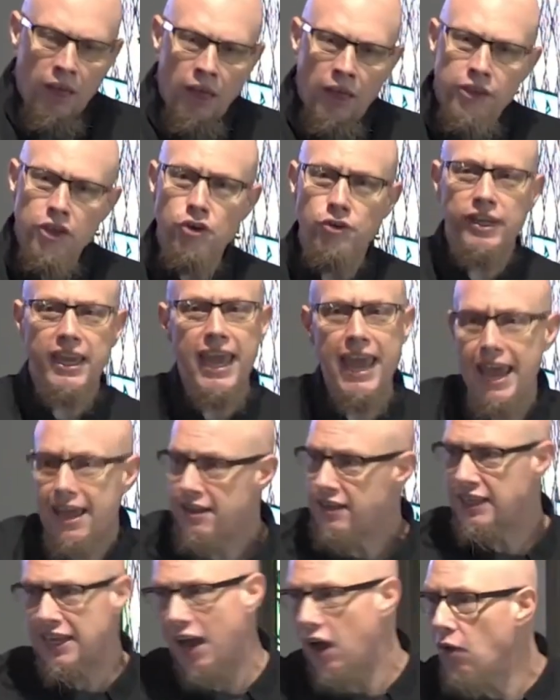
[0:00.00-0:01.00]
You
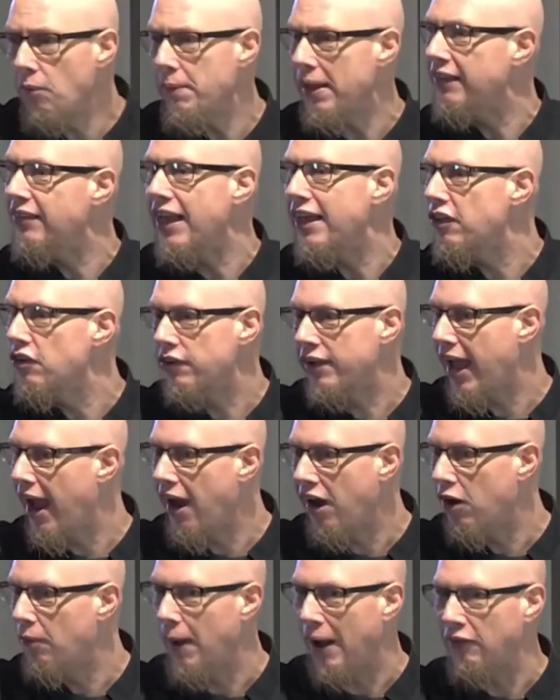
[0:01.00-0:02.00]
can't tell me that you
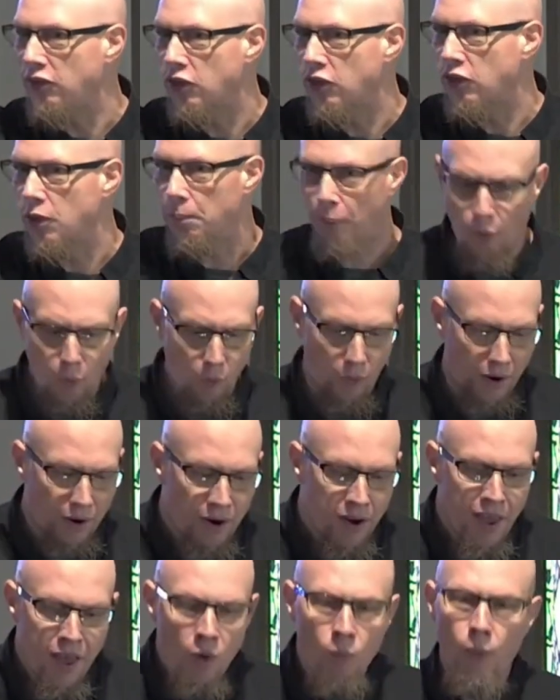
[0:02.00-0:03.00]
care about the
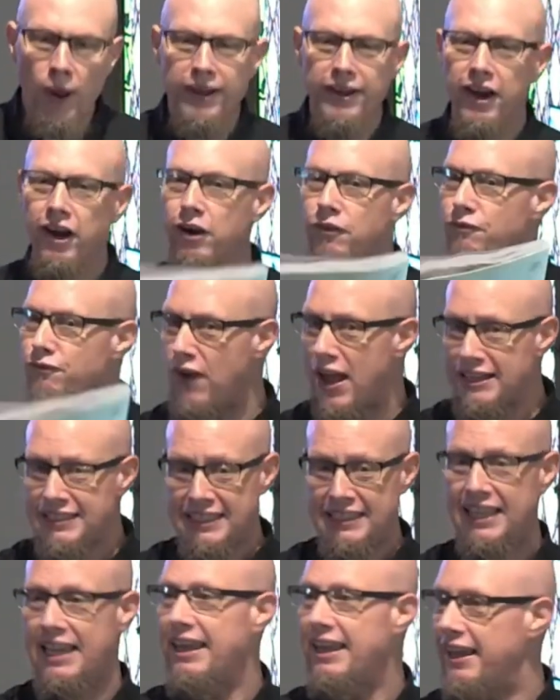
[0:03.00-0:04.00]
poor when you're
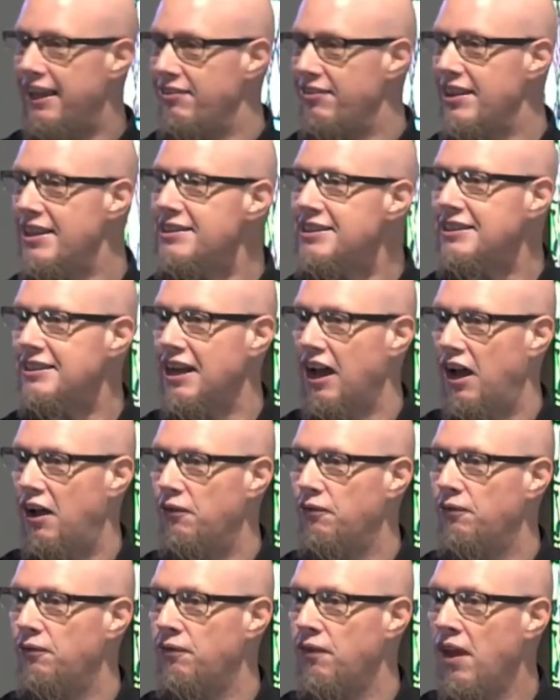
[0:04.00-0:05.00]
investing in this stuff.
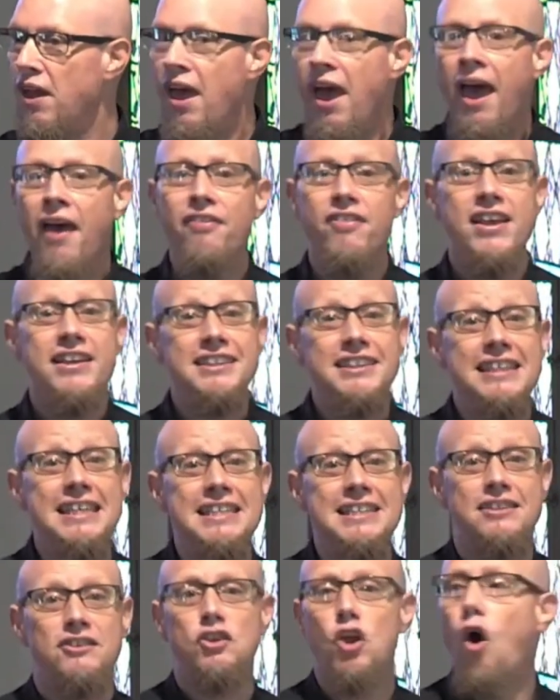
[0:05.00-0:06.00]
And this
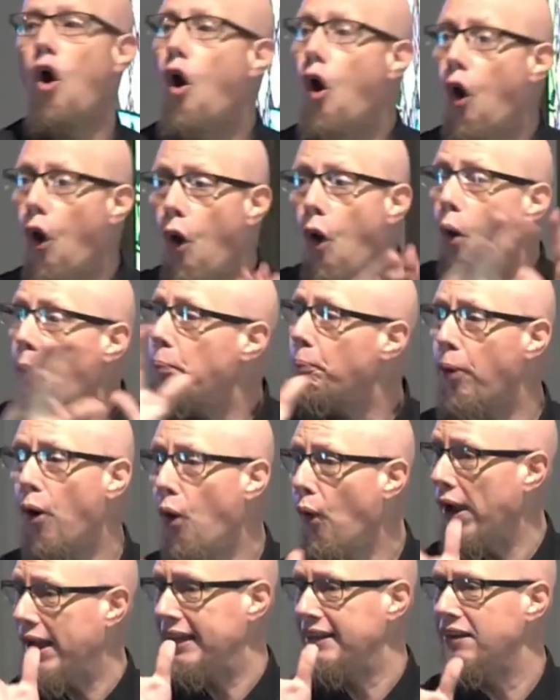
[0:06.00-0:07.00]
is the whole
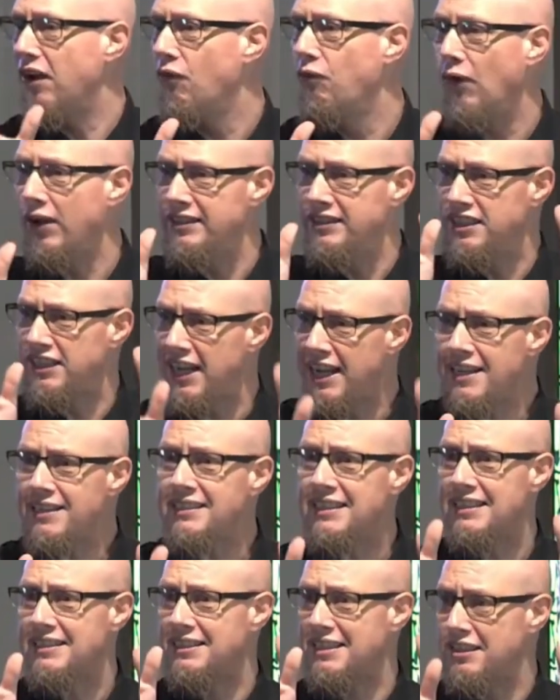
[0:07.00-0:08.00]
point of what
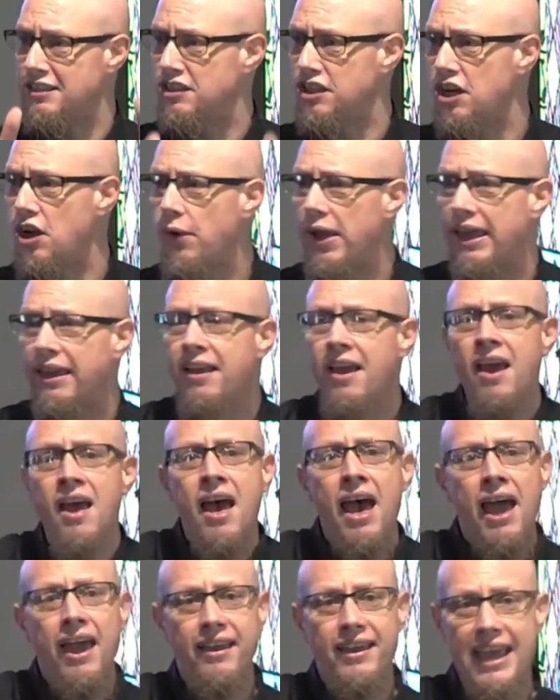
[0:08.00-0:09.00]
Jesus is doing
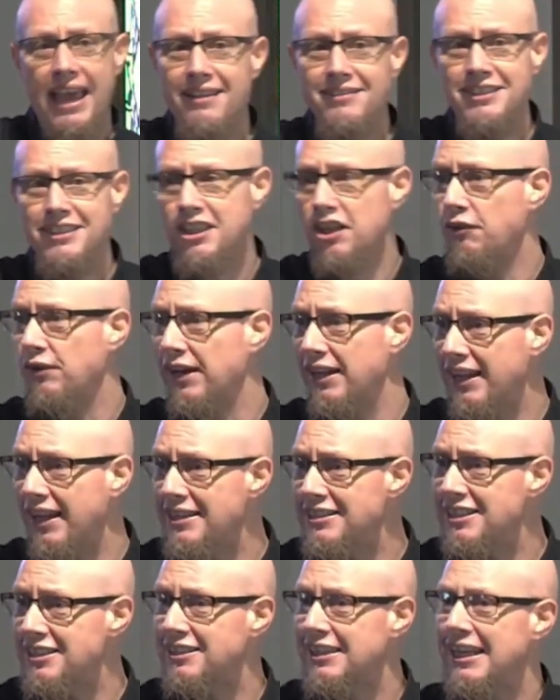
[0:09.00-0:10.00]
against the
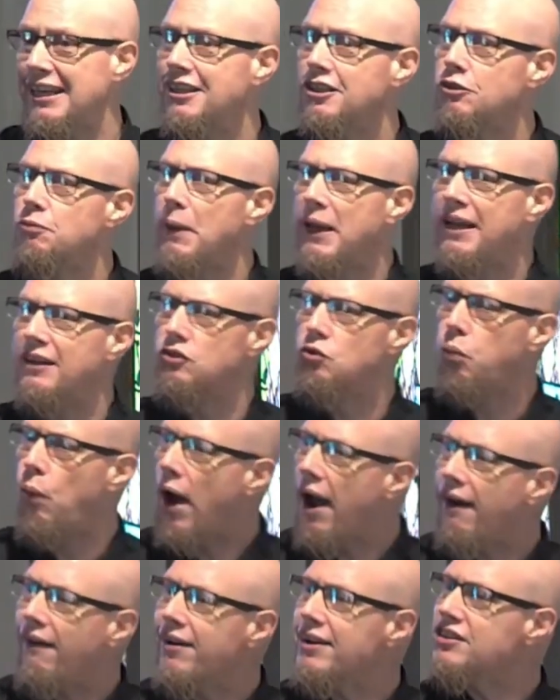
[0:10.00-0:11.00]
religious leaders, because
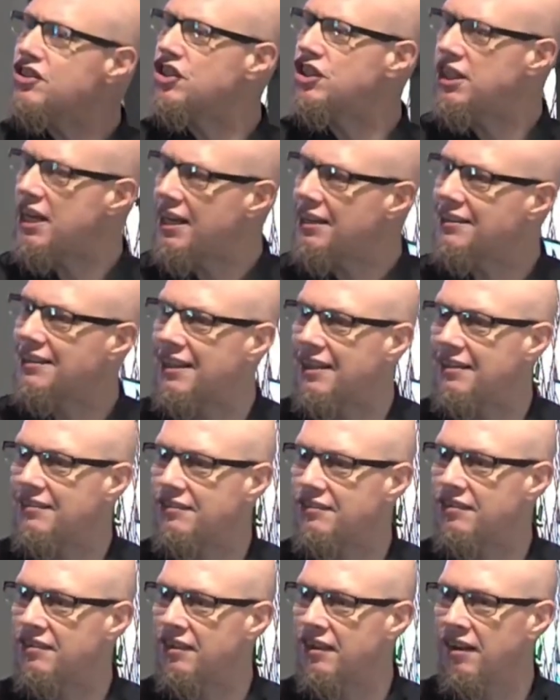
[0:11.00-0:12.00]
where is Jesus?
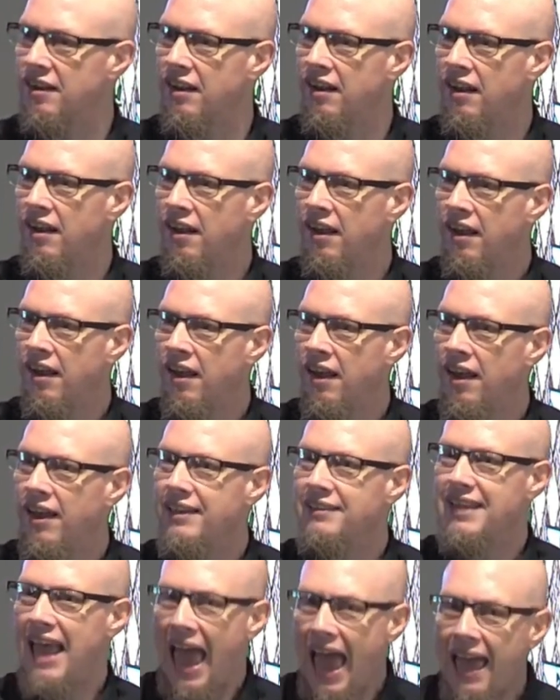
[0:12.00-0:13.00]

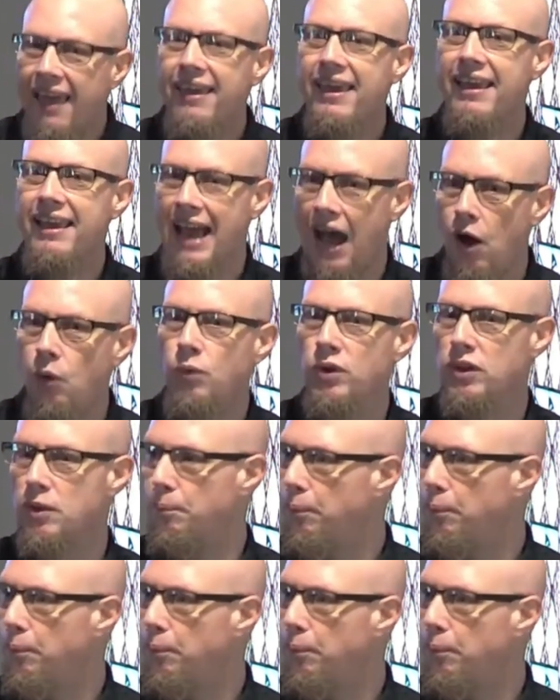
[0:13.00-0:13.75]
He's hanging out with the